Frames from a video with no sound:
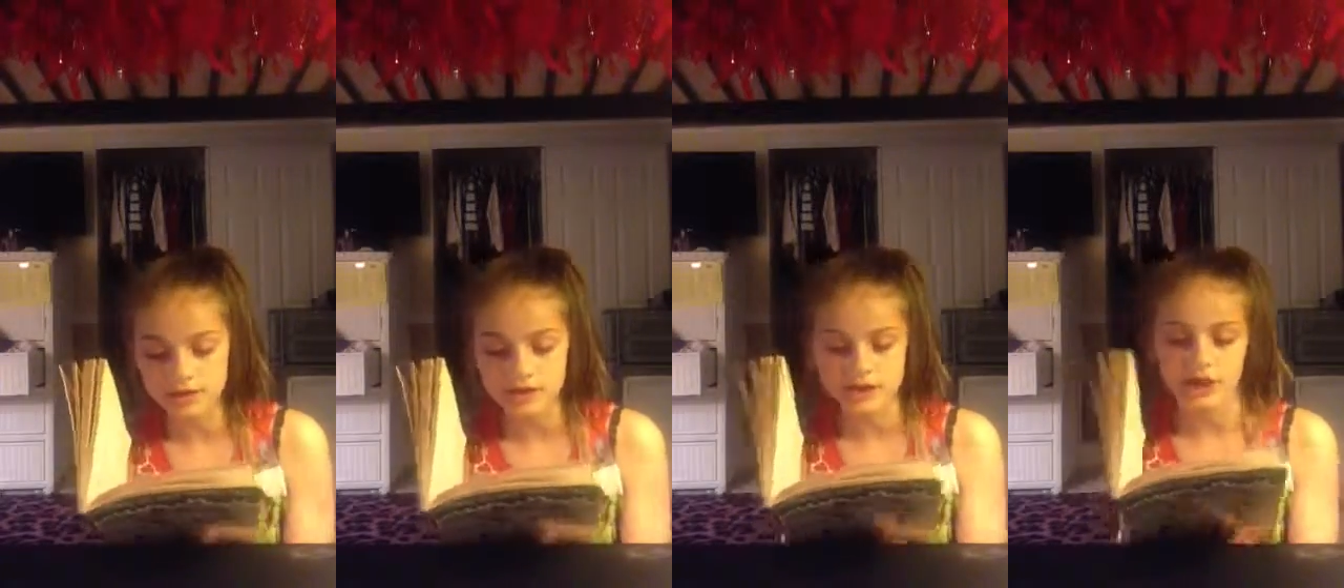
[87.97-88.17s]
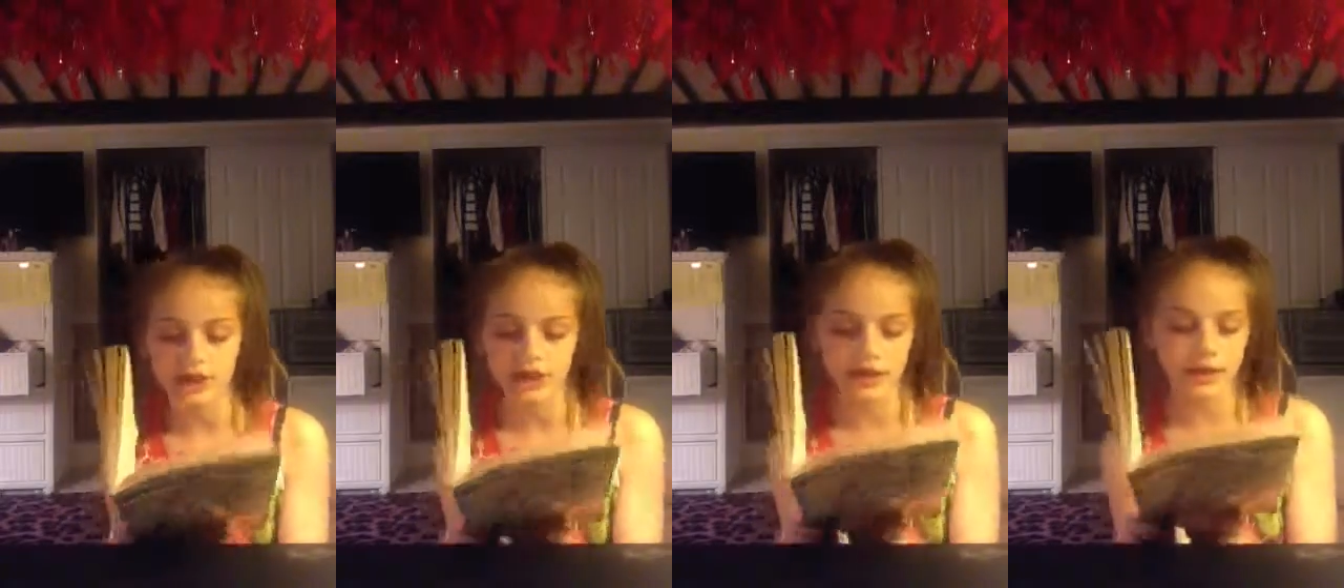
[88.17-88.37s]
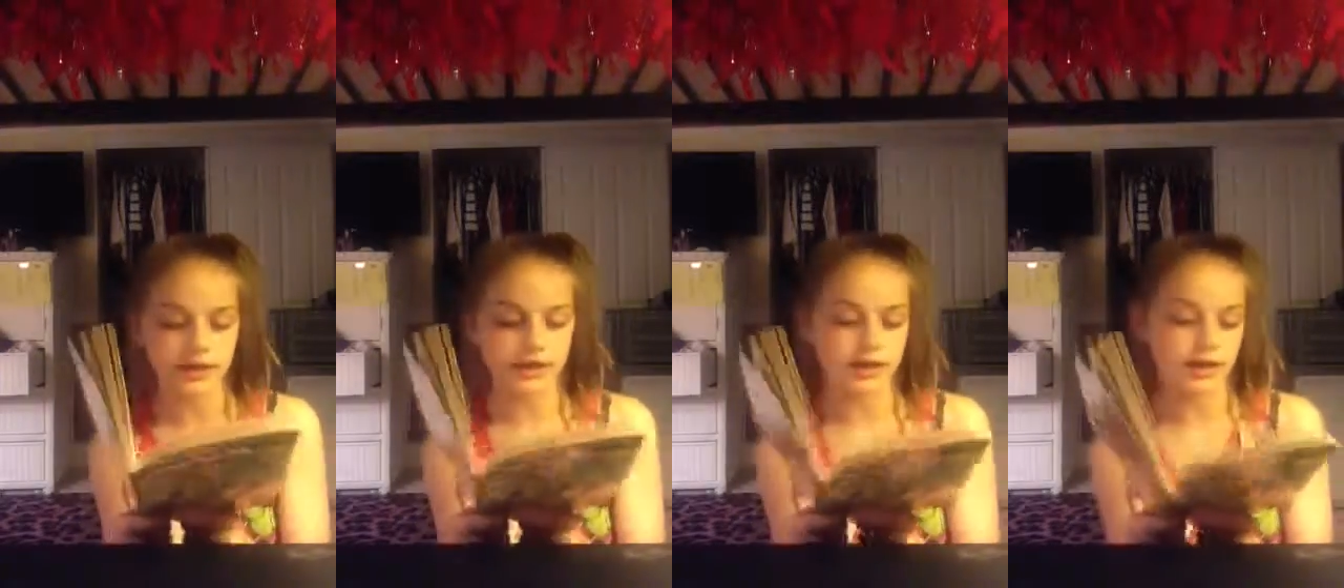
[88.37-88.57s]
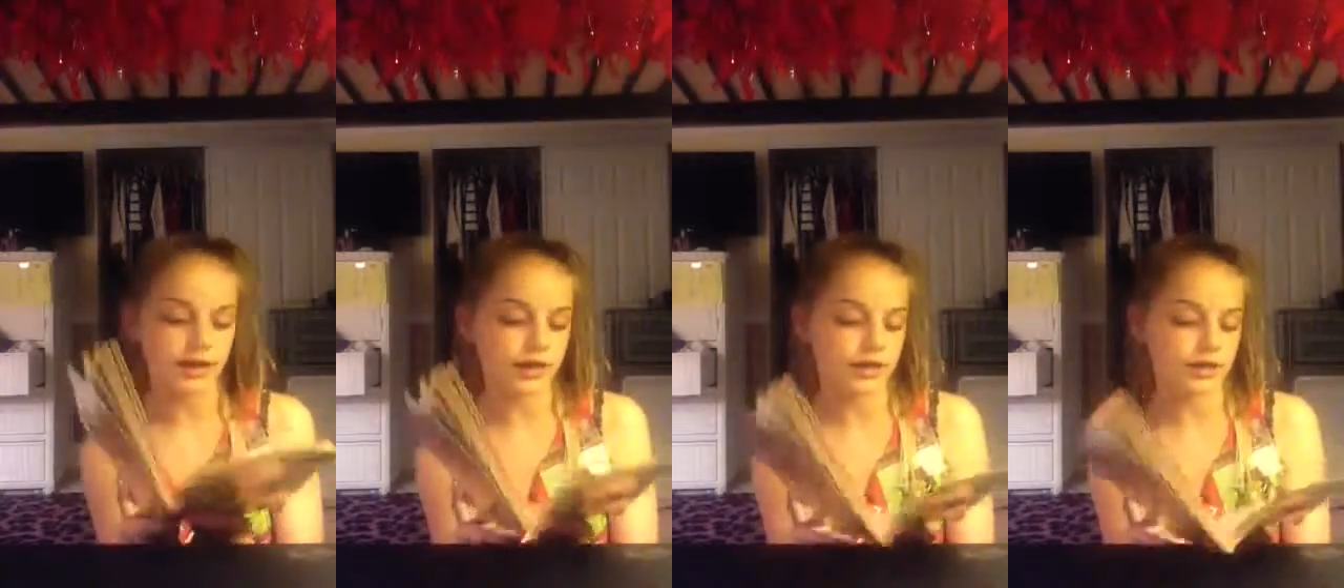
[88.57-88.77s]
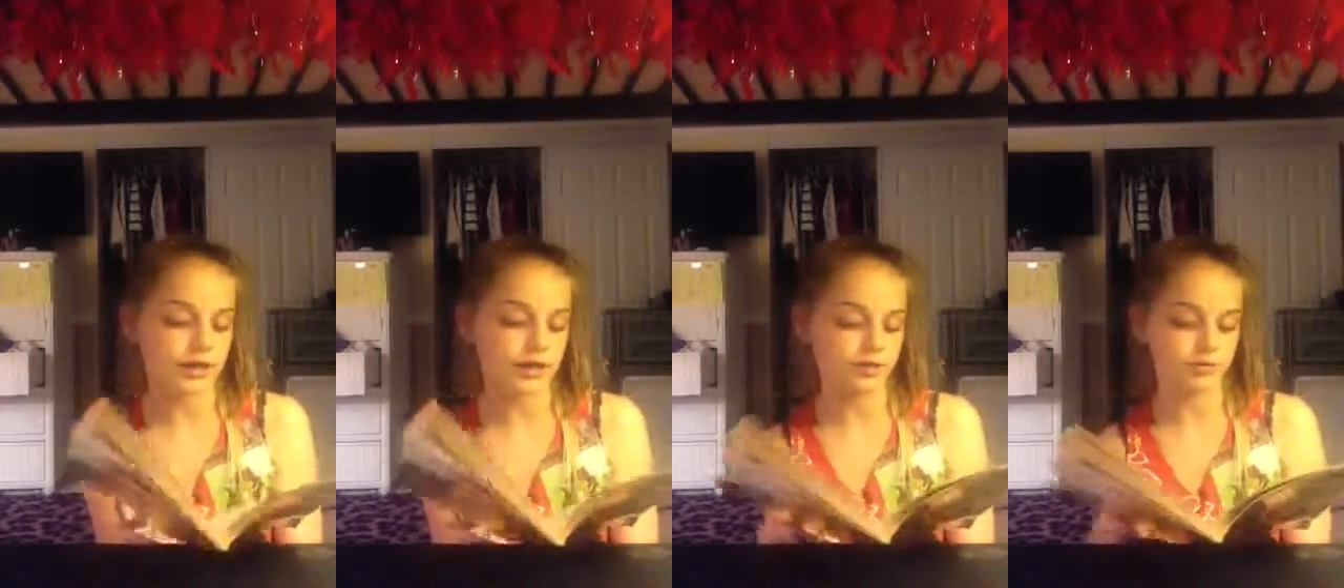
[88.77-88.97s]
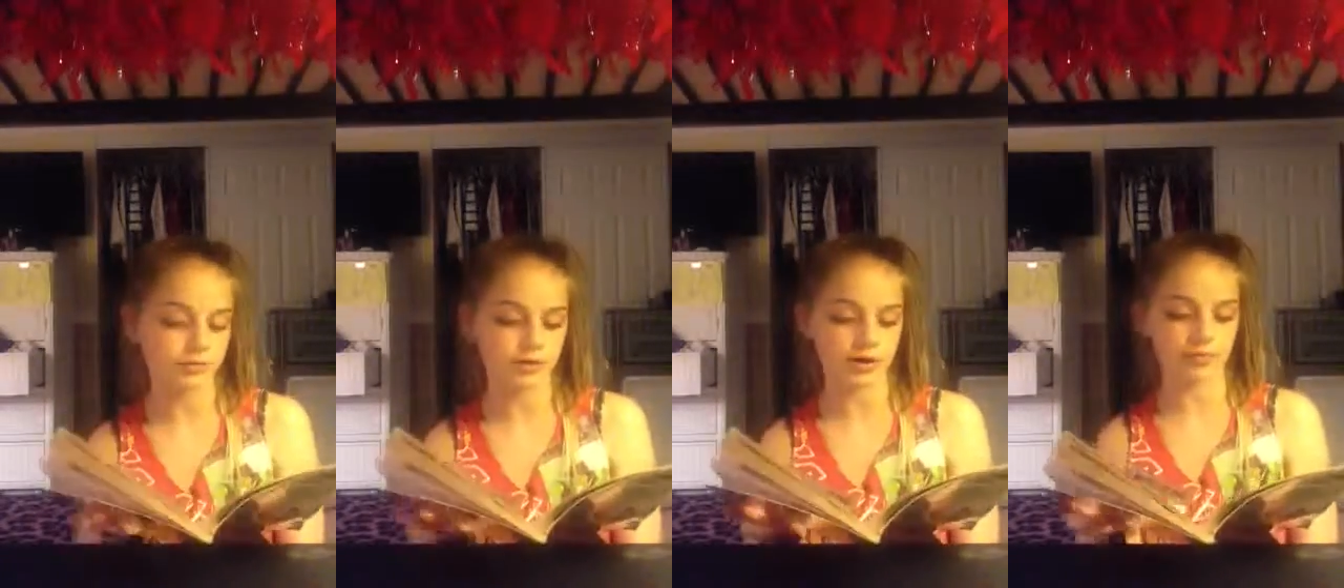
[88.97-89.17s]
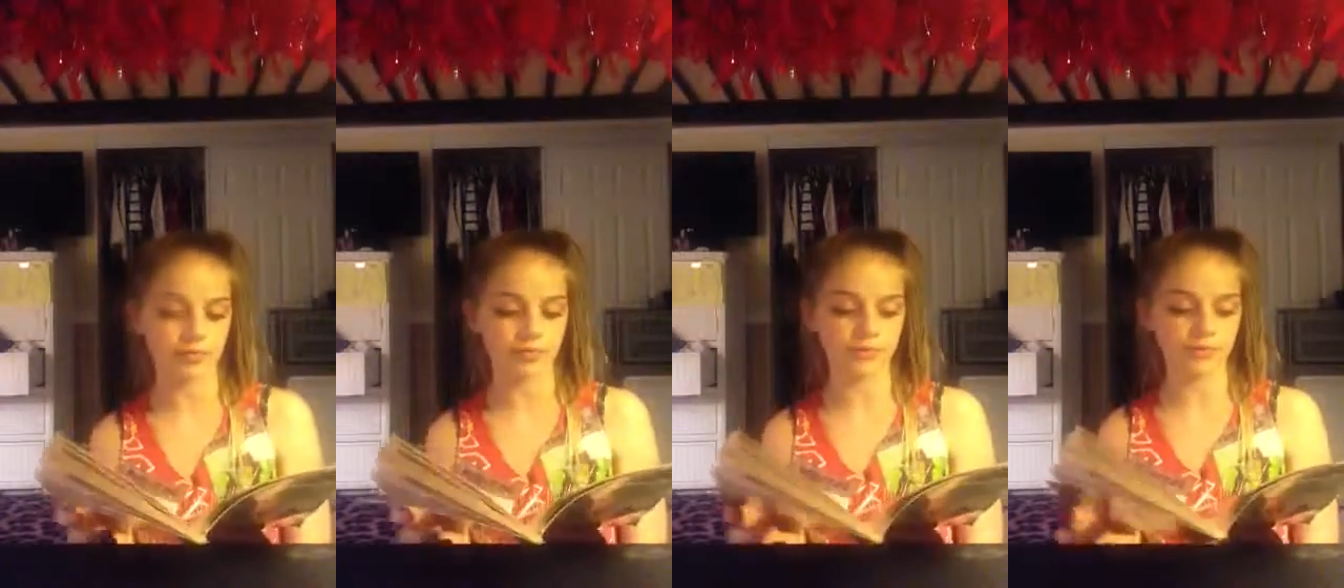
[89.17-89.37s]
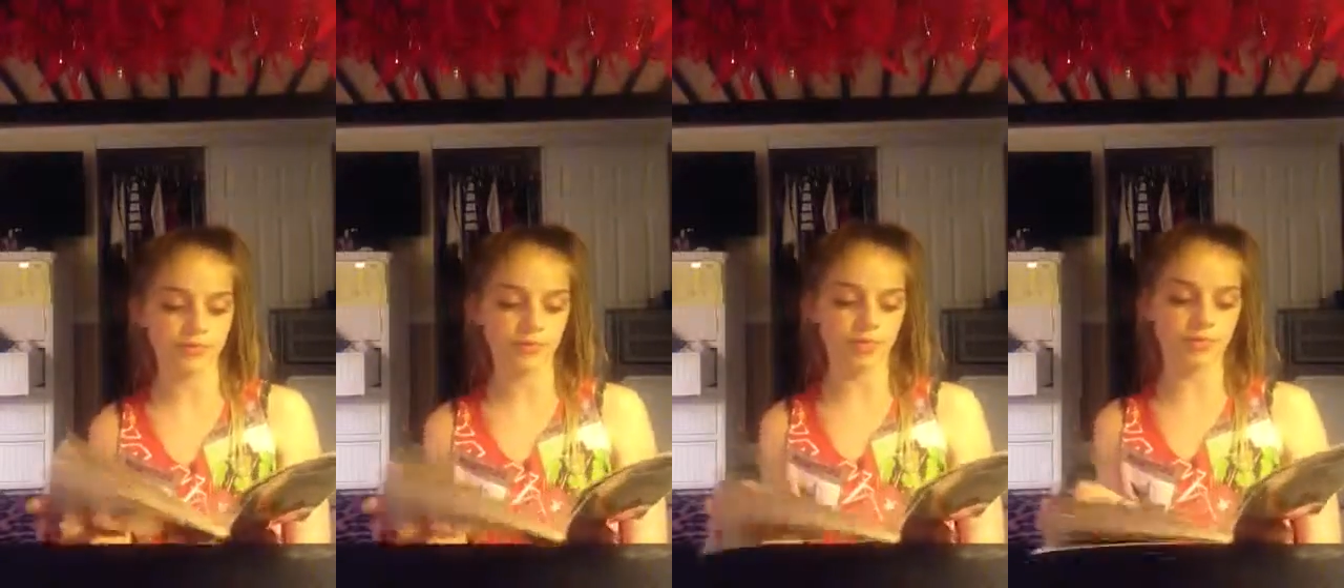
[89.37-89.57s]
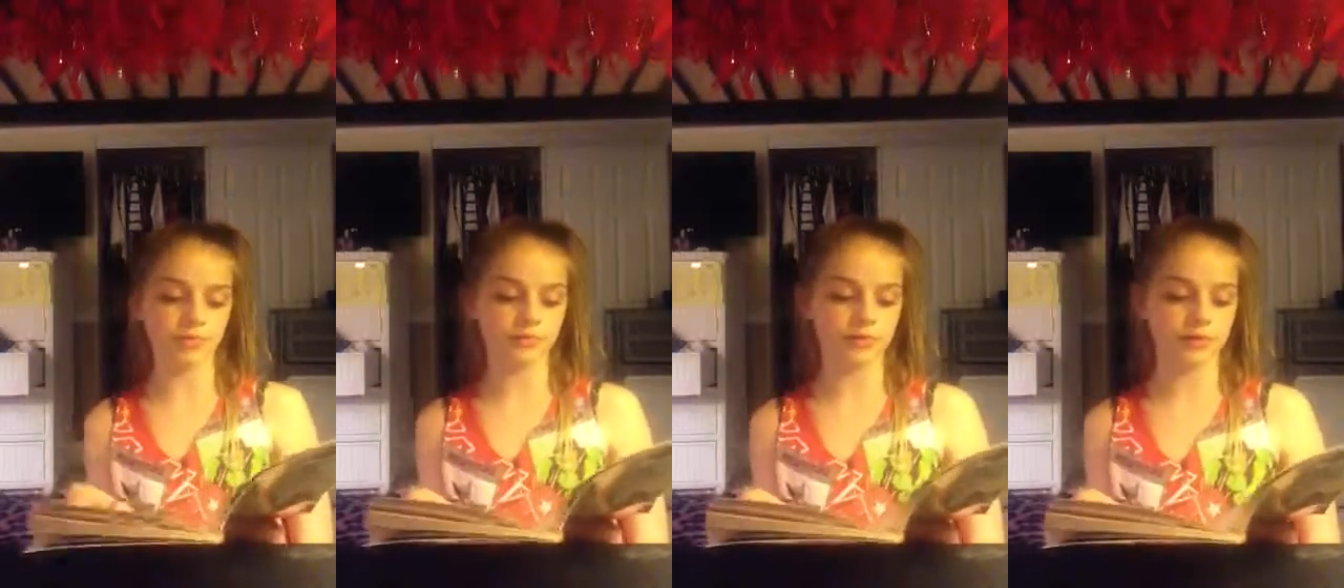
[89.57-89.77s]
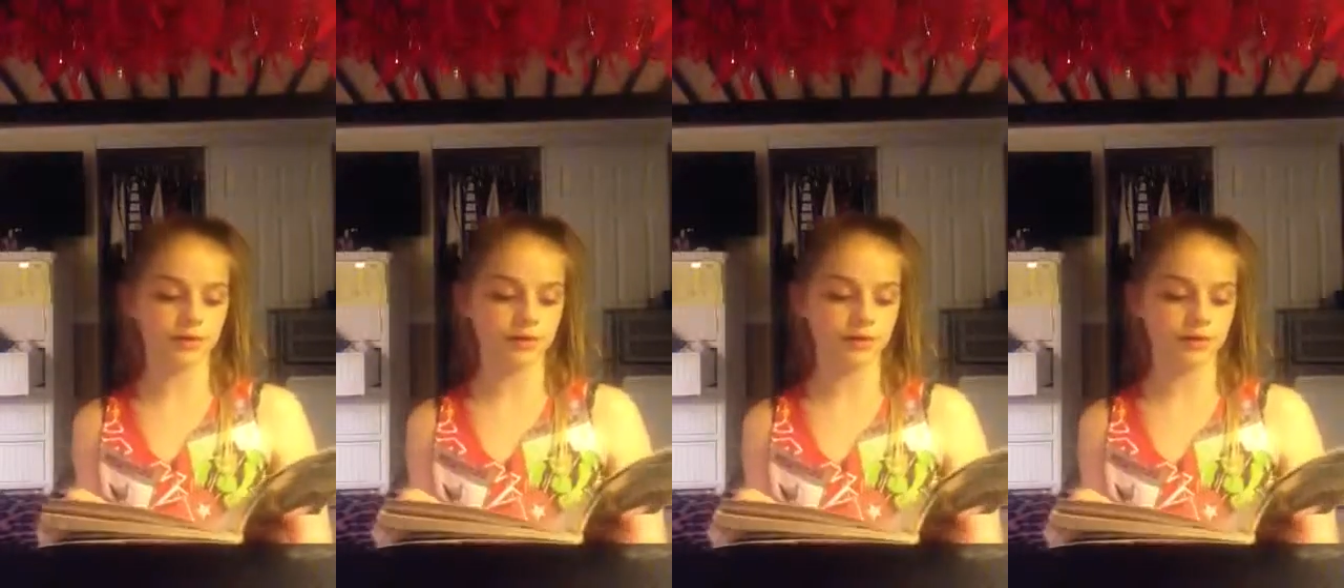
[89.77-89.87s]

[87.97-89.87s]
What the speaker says: Jack and Annie grabbed the rope